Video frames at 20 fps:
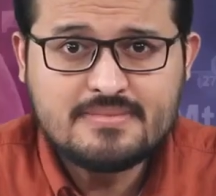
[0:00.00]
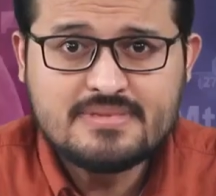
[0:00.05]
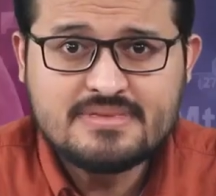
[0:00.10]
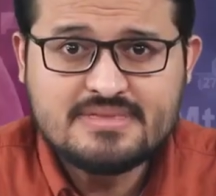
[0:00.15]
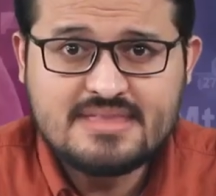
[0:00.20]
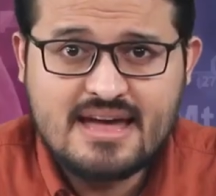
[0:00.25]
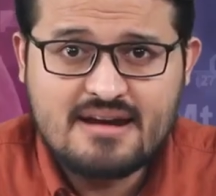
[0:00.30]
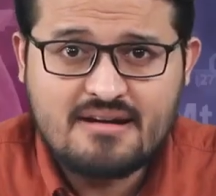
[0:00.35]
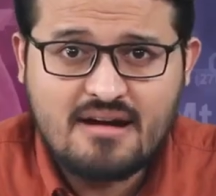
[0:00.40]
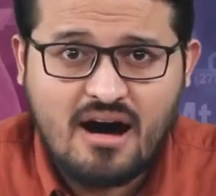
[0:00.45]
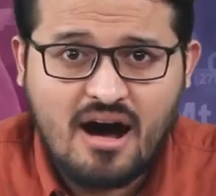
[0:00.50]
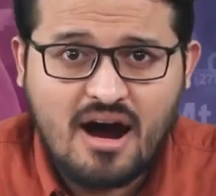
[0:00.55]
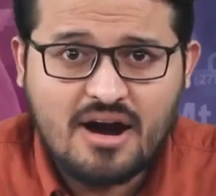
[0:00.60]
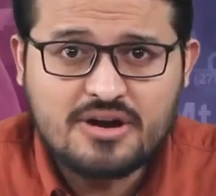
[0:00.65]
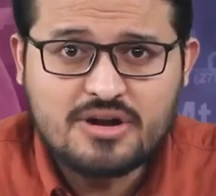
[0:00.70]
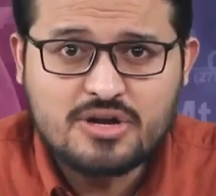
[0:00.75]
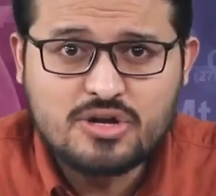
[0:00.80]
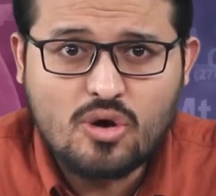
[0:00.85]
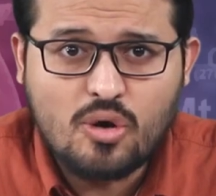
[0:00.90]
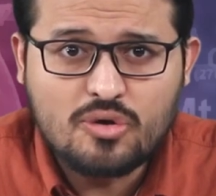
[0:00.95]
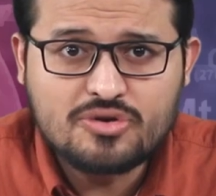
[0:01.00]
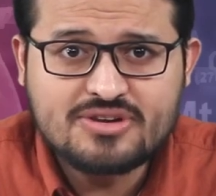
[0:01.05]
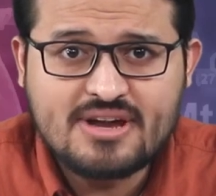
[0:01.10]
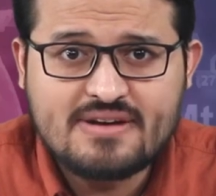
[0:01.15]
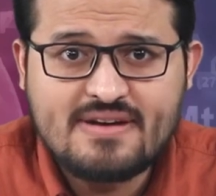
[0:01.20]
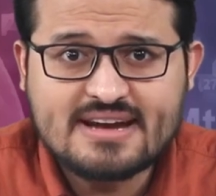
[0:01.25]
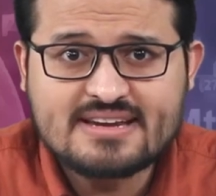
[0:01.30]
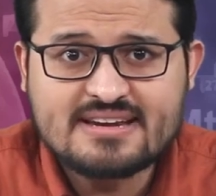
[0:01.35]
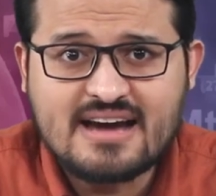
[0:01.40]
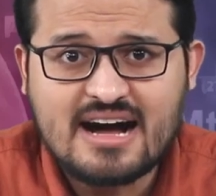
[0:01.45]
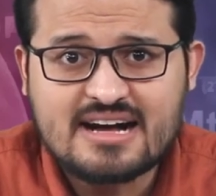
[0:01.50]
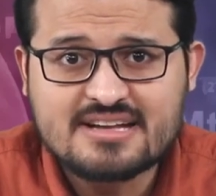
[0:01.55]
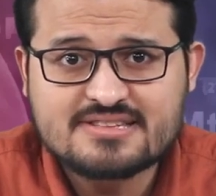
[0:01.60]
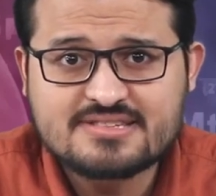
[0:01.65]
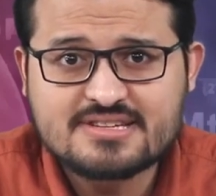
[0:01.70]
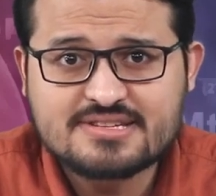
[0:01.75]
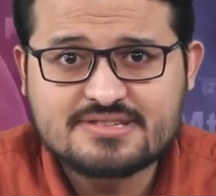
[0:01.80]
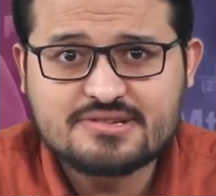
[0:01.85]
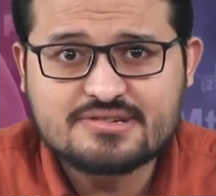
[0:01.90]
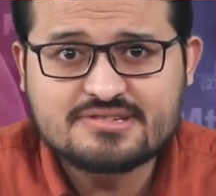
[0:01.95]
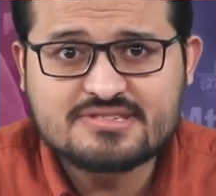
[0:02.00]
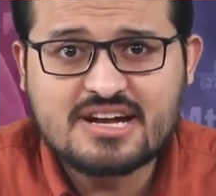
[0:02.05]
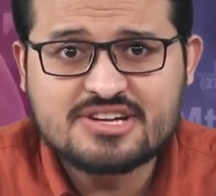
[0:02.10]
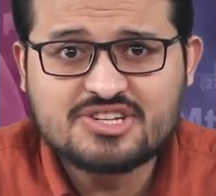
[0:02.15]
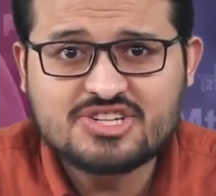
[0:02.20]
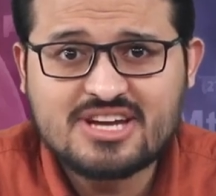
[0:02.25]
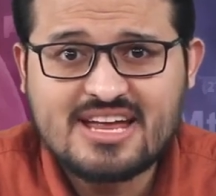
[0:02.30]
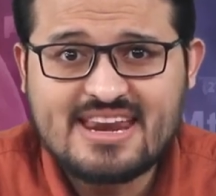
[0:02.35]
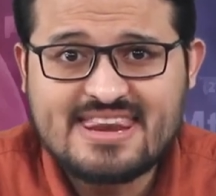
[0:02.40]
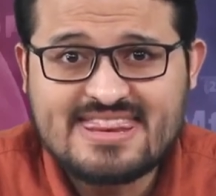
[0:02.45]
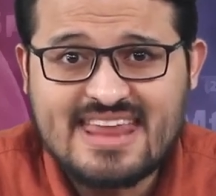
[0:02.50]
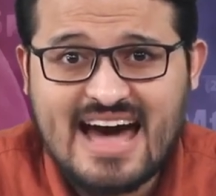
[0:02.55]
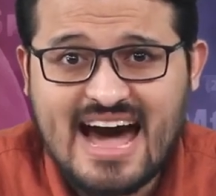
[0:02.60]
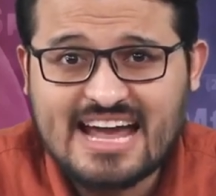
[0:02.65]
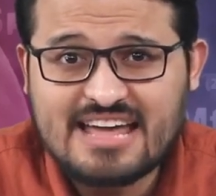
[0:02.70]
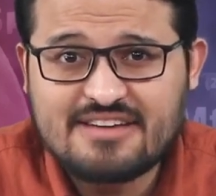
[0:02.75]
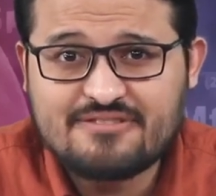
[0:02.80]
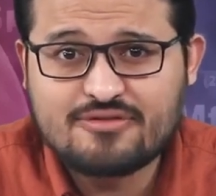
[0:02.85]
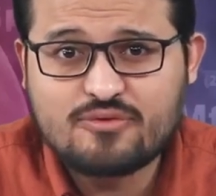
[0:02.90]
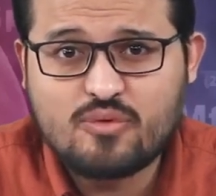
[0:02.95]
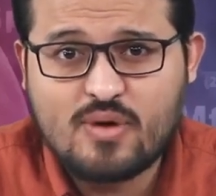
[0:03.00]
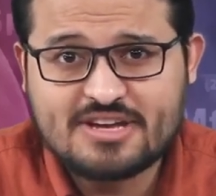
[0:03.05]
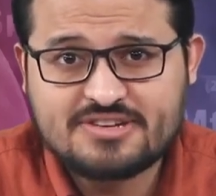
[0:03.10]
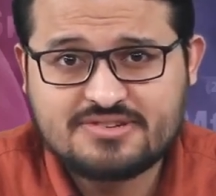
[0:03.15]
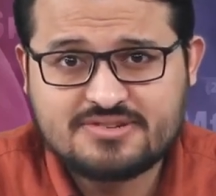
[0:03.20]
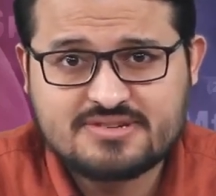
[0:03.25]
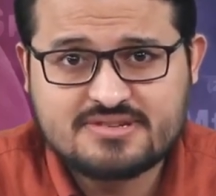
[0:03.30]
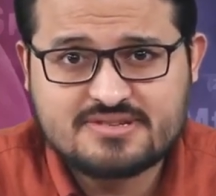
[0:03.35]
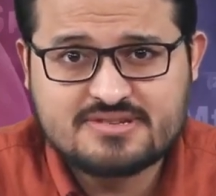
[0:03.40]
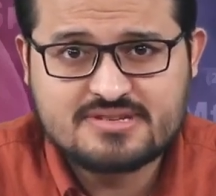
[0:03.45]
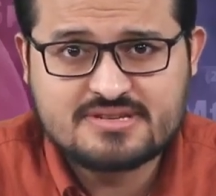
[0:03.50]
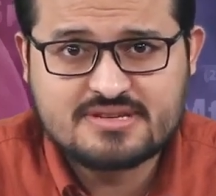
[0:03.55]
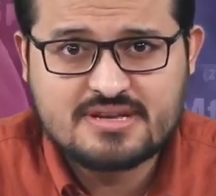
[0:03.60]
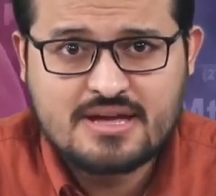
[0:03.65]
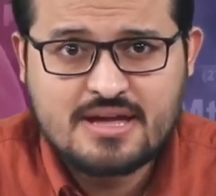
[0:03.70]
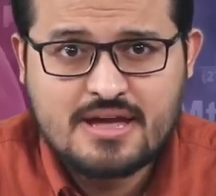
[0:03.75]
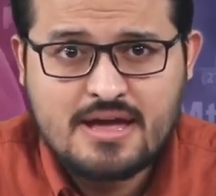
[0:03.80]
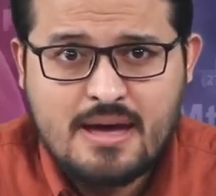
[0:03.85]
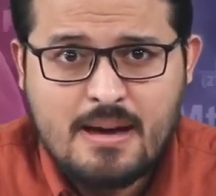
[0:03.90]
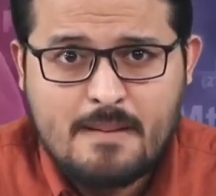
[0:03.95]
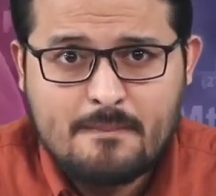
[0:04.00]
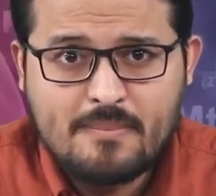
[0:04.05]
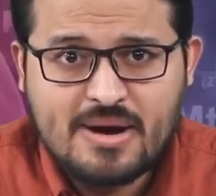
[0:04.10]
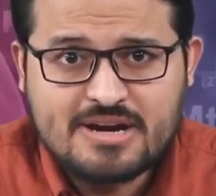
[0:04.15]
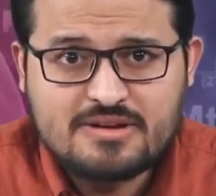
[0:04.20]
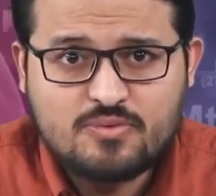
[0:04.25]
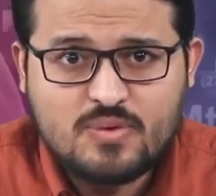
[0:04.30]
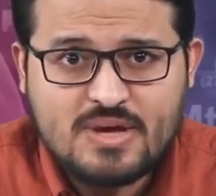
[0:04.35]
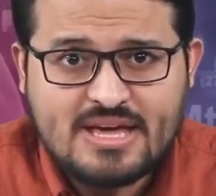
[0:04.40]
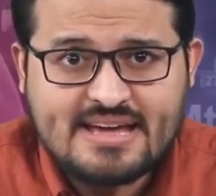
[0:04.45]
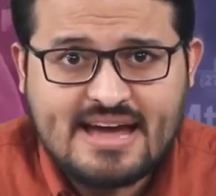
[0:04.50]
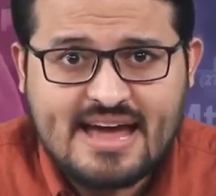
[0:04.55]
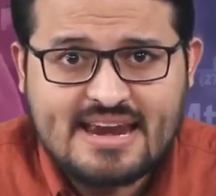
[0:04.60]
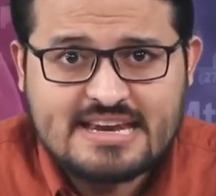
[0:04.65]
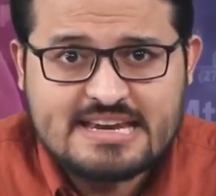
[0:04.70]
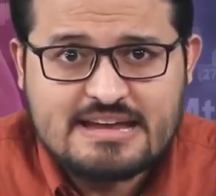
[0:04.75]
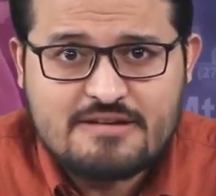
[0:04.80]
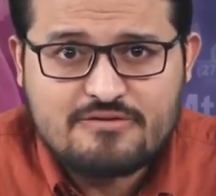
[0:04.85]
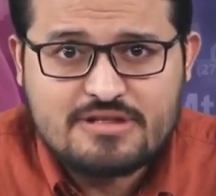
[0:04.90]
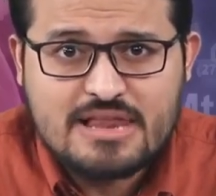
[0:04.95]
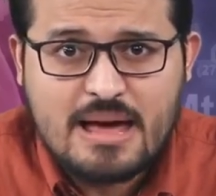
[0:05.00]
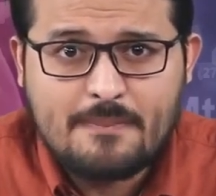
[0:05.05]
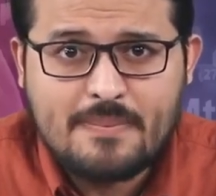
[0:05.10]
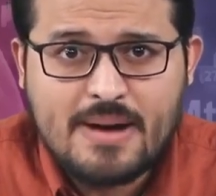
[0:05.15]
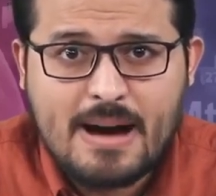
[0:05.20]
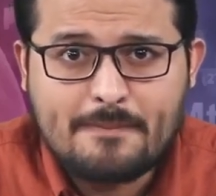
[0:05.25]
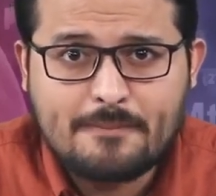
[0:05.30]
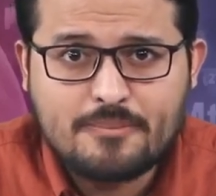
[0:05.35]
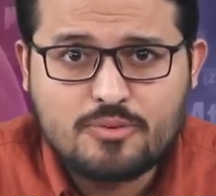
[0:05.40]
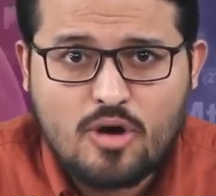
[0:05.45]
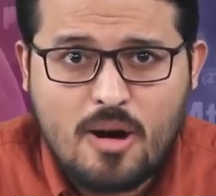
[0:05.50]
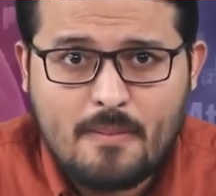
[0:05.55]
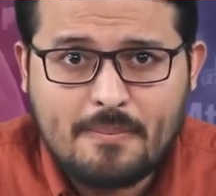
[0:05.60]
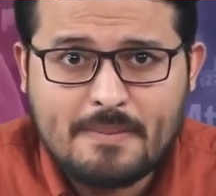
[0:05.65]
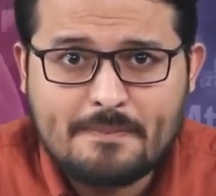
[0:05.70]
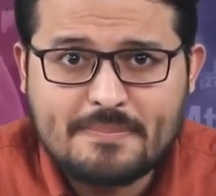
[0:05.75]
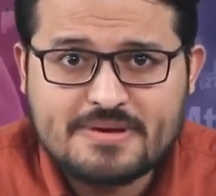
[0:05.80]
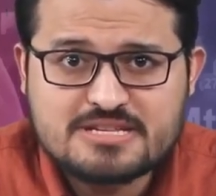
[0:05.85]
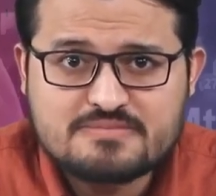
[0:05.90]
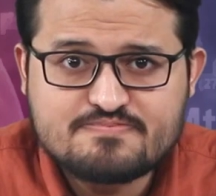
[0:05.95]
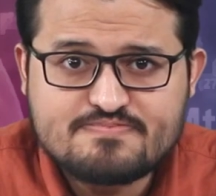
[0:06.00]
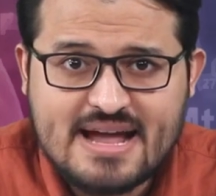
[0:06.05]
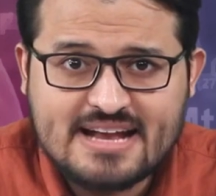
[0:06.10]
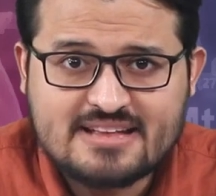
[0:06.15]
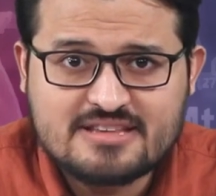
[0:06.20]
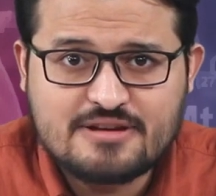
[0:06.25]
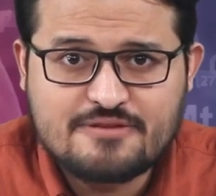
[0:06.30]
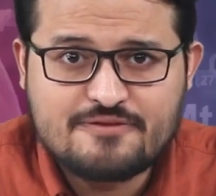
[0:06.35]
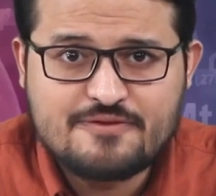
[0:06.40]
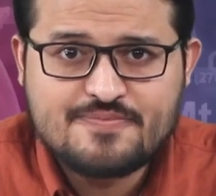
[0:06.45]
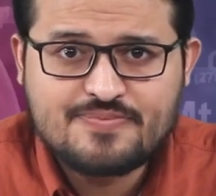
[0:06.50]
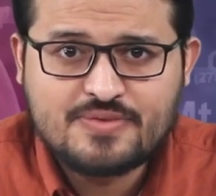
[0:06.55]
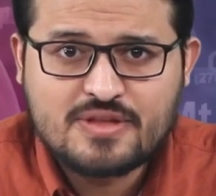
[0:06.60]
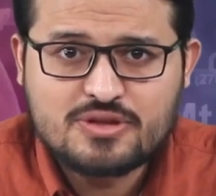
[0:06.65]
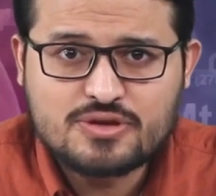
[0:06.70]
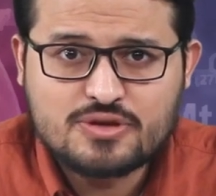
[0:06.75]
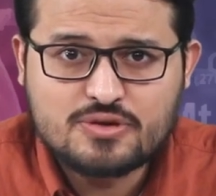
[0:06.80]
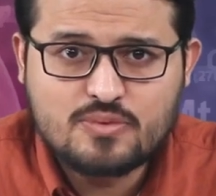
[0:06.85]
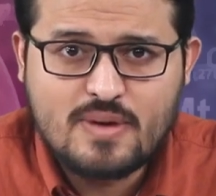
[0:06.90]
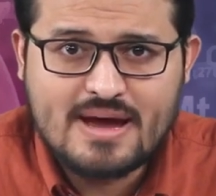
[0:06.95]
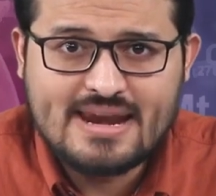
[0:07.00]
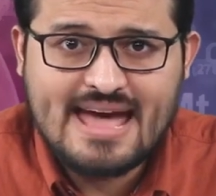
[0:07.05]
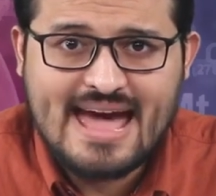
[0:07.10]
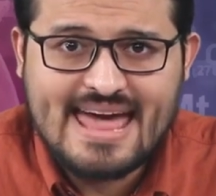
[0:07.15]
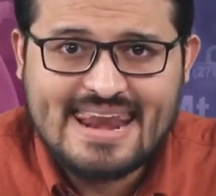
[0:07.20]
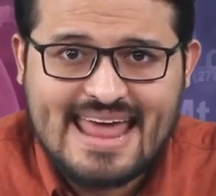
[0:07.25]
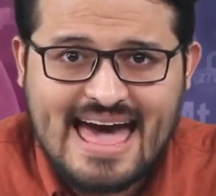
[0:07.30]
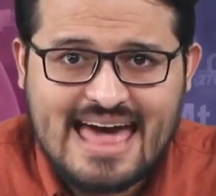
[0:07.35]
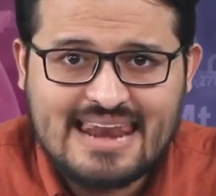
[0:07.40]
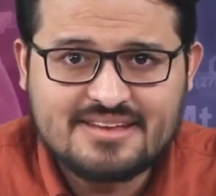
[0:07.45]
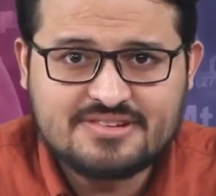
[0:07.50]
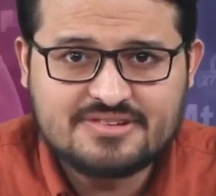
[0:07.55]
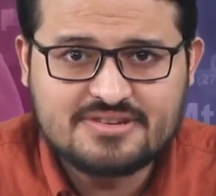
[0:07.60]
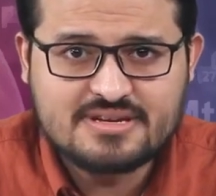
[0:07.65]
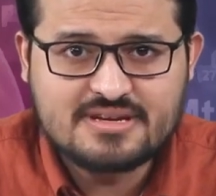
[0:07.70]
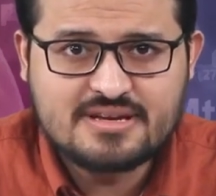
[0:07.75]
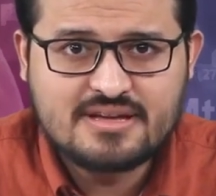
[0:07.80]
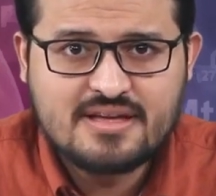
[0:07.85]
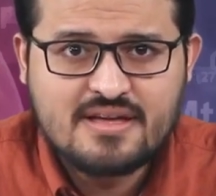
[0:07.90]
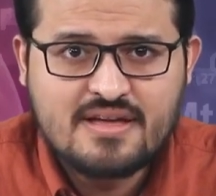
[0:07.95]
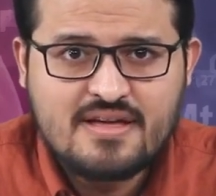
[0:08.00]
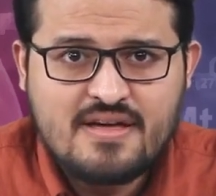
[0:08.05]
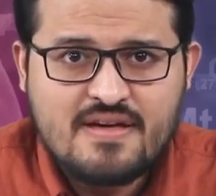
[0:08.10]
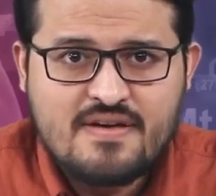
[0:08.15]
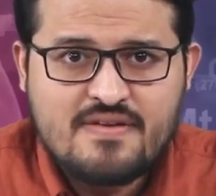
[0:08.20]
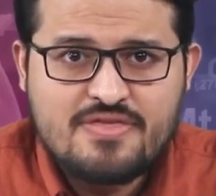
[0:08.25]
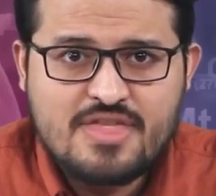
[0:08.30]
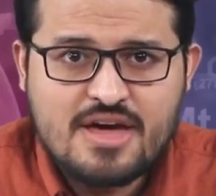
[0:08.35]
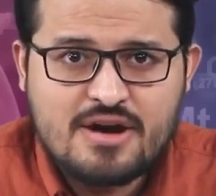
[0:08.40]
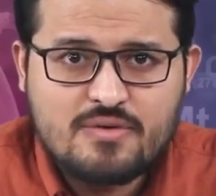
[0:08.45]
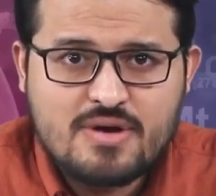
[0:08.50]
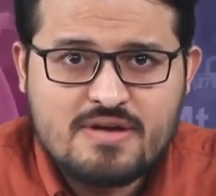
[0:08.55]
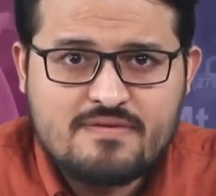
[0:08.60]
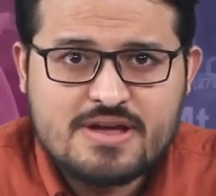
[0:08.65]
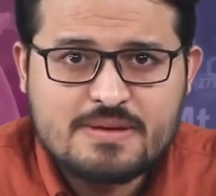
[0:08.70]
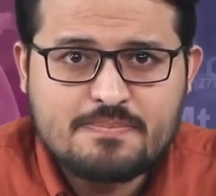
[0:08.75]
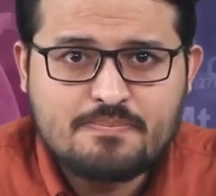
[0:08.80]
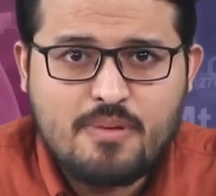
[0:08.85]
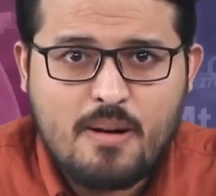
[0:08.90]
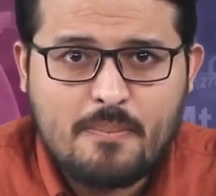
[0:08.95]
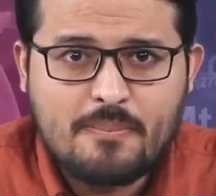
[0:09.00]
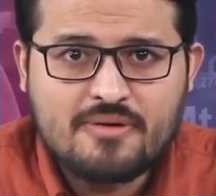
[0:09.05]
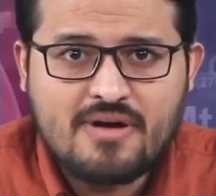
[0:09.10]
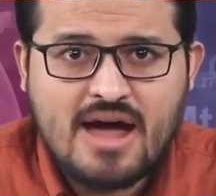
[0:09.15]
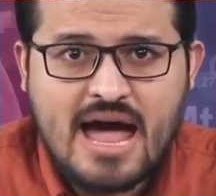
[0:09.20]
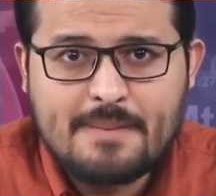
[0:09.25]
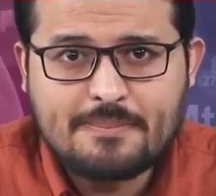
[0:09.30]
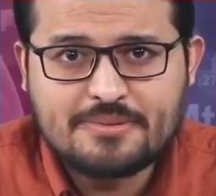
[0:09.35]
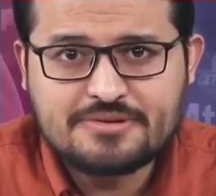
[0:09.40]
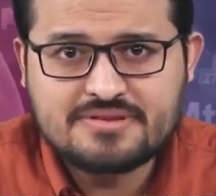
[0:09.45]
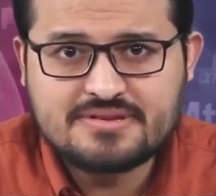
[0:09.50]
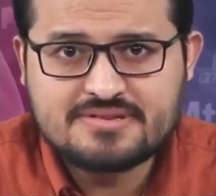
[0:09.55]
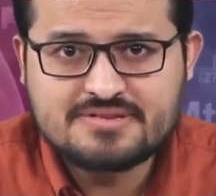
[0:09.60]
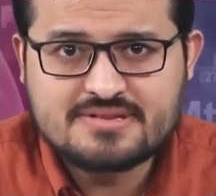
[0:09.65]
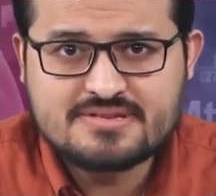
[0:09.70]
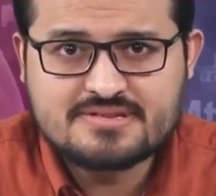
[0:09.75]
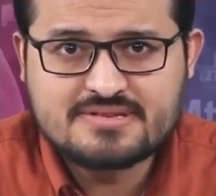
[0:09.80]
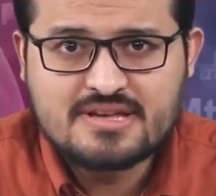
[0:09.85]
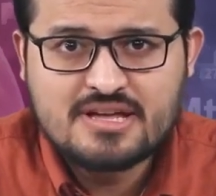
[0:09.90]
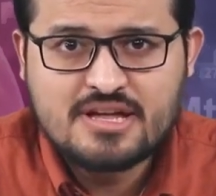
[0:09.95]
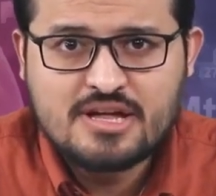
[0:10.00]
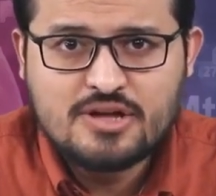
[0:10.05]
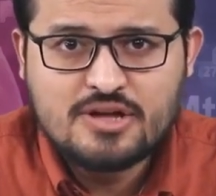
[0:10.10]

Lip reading: There are no direct answers to such naive questions, but we can develop a proper perspective through an analogy. The rivet popper hypothesis,